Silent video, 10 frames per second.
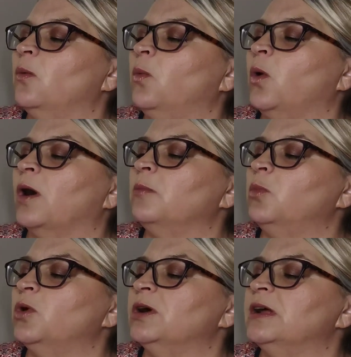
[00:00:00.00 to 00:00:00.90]

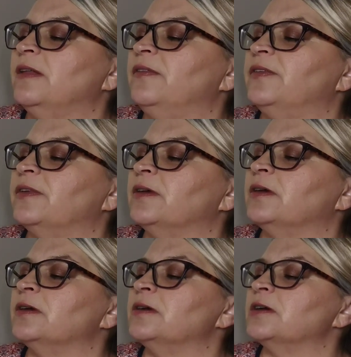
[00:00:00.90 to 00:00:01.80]
Warm Woods,
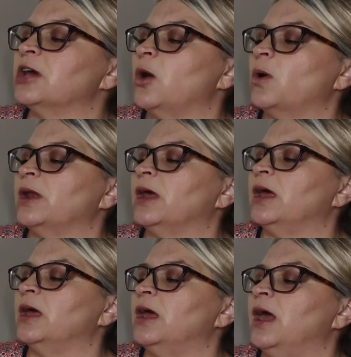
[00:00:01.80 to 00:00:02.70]

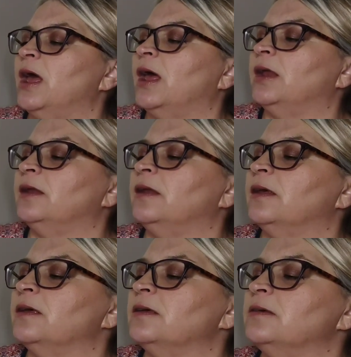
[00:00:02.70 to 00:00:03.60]
Coconut, and
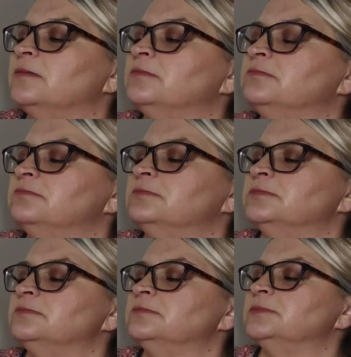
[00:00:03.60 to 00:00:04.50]

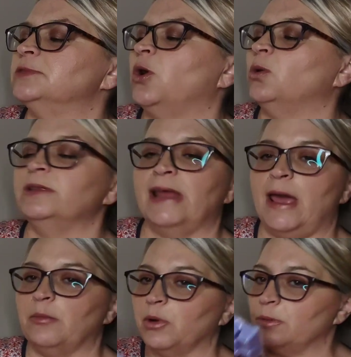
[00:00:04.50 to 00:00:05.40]
Golden
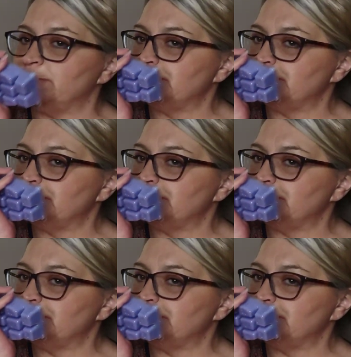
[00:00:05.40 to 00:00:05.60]
Amber.